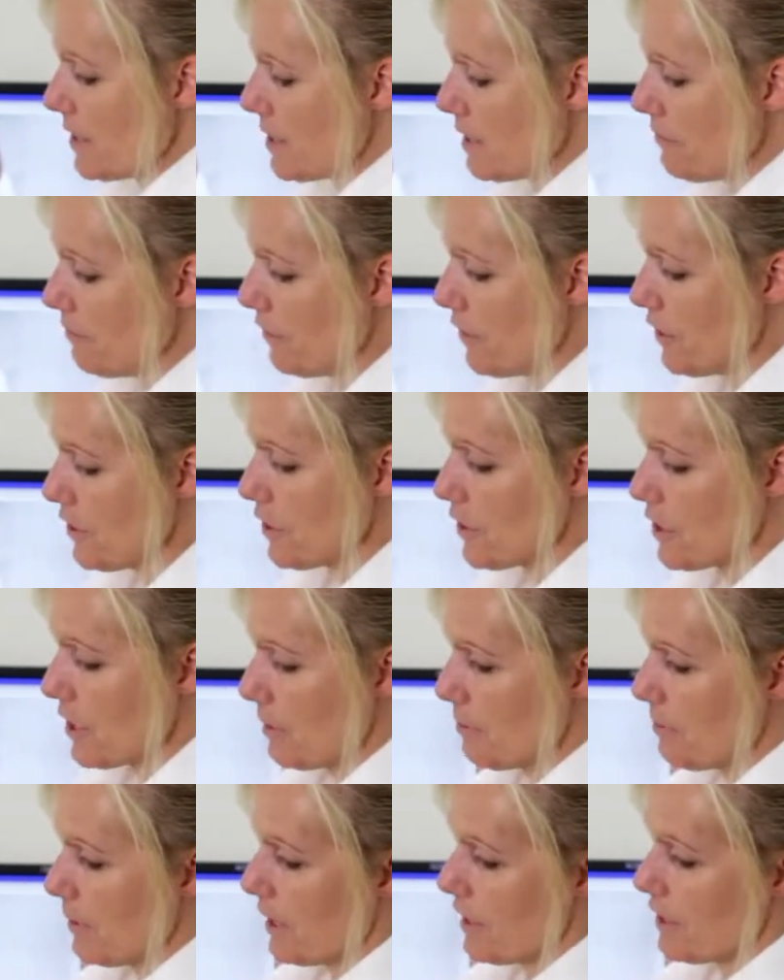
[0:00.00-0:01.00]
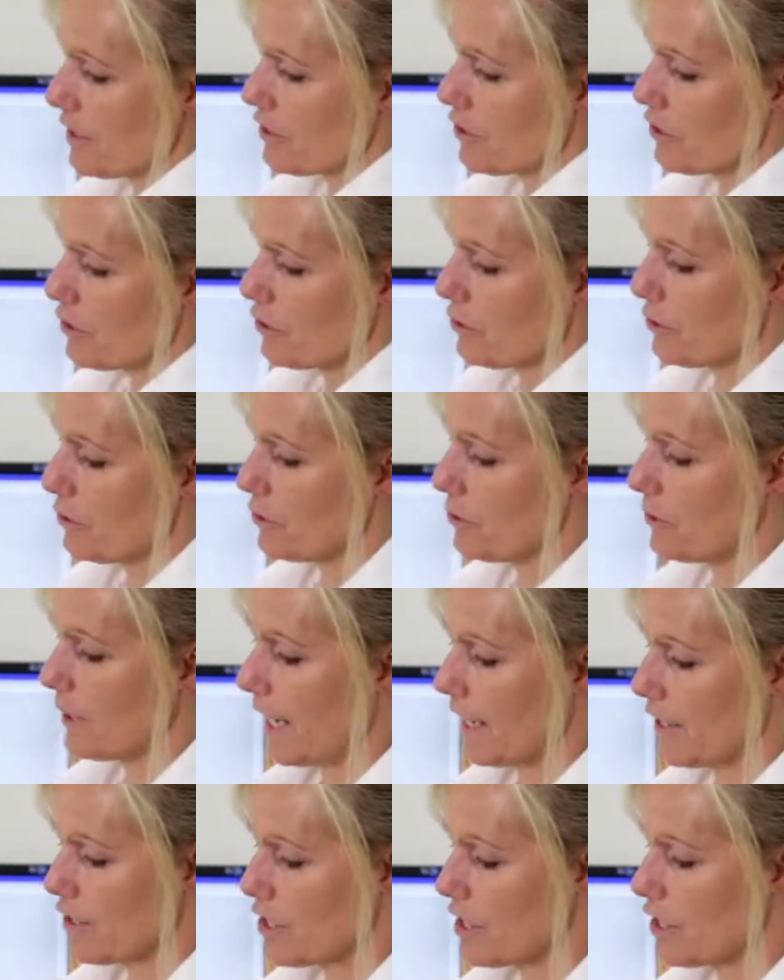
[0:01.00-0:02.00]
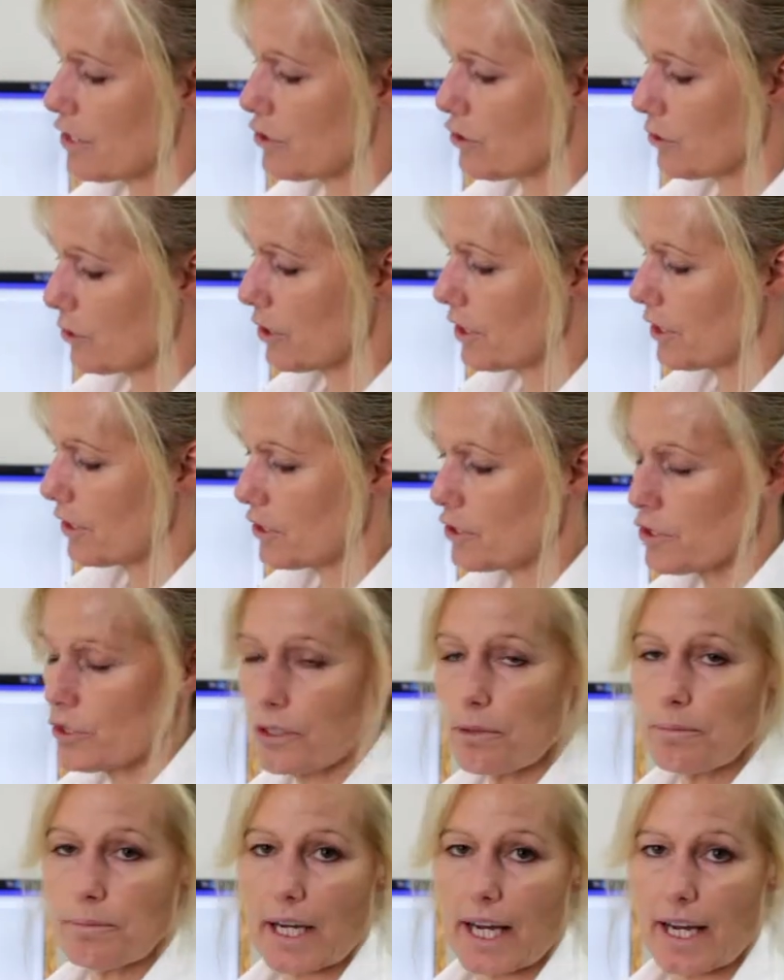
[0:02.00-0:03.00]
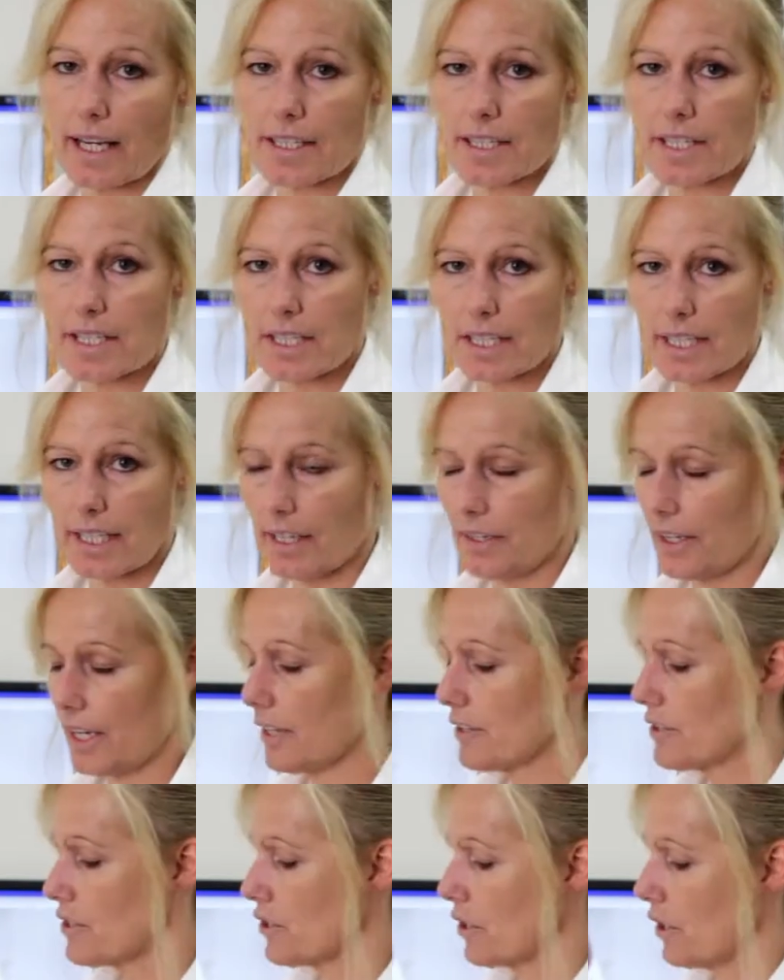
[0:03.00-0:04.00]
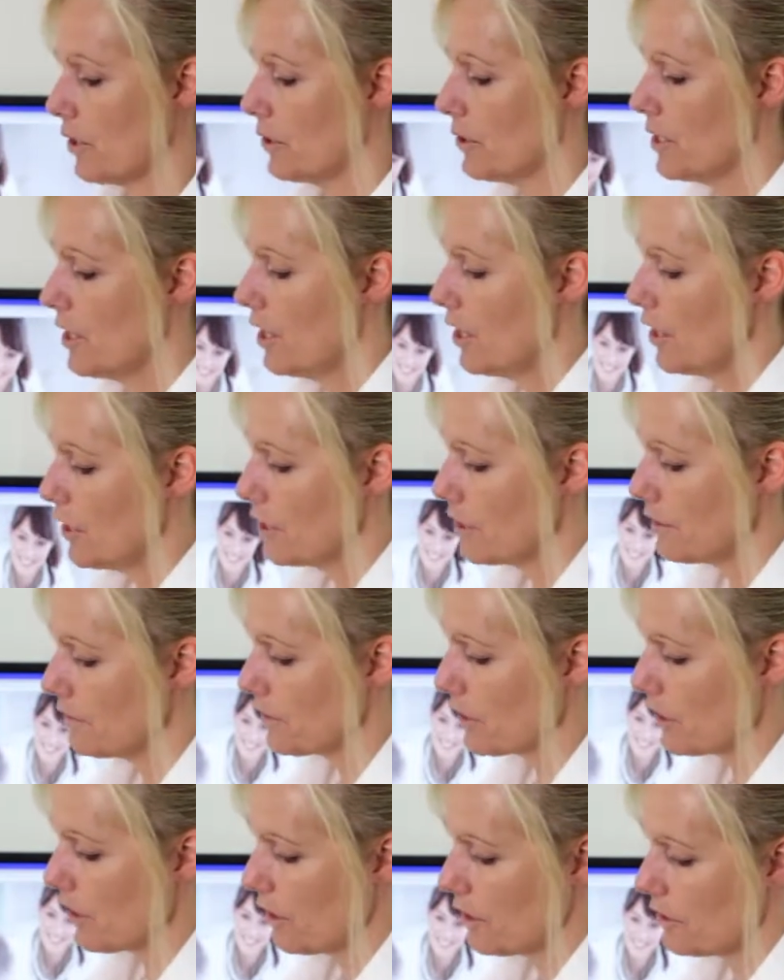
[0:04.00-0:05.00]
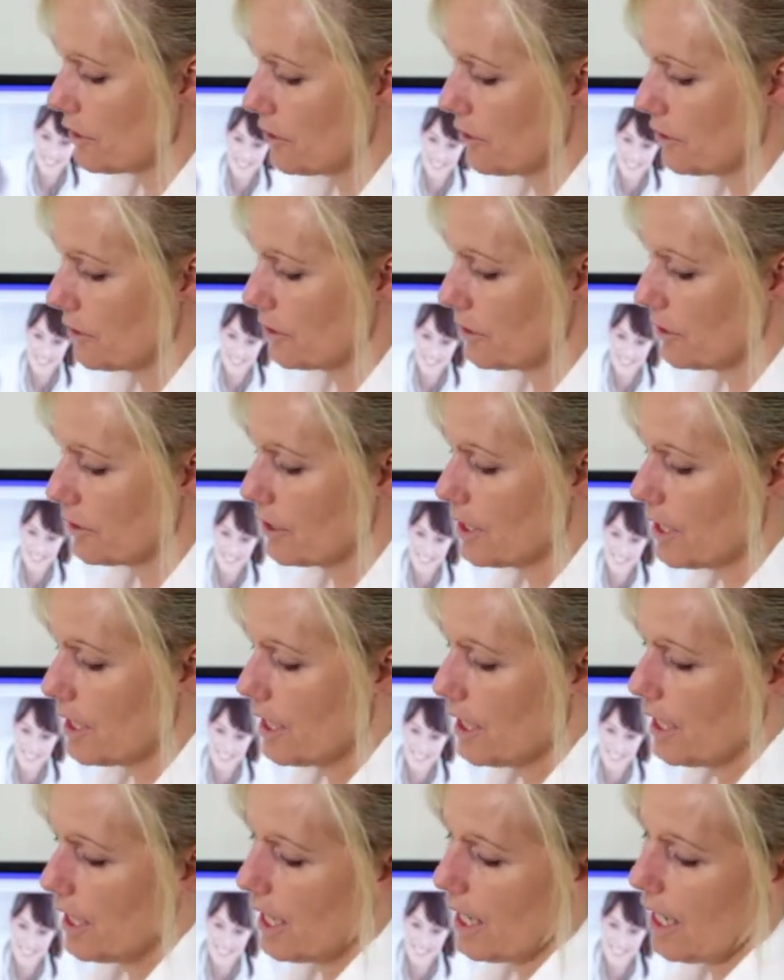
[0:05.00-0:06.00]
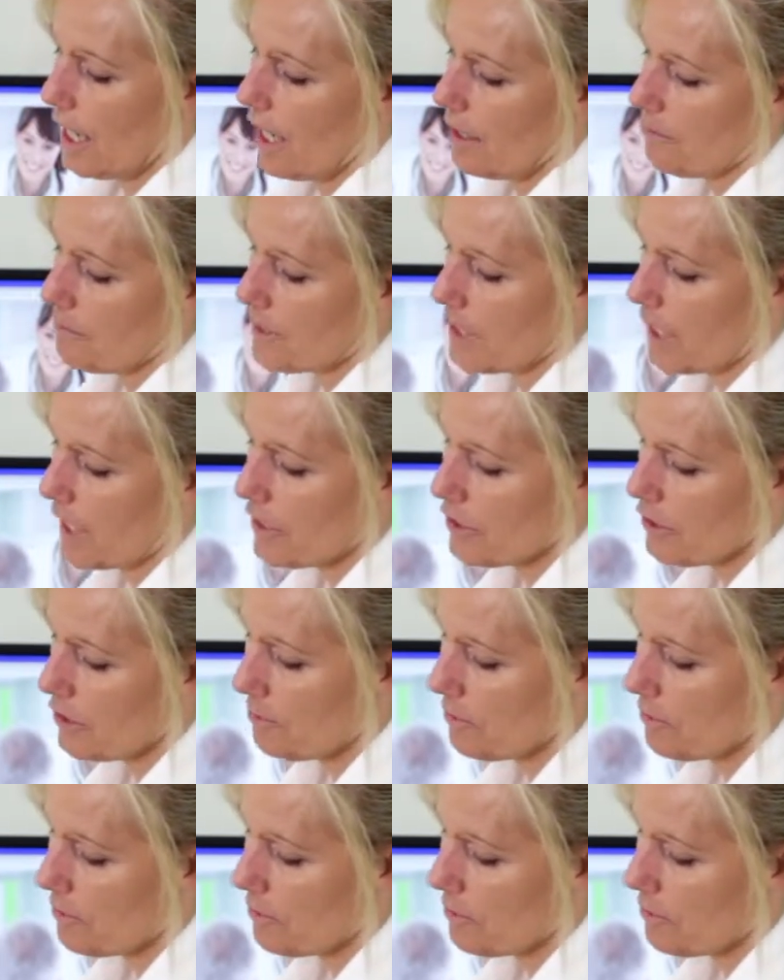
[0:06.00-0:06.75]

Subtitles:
the first step is to actually join the two parts together. So you've got your, take your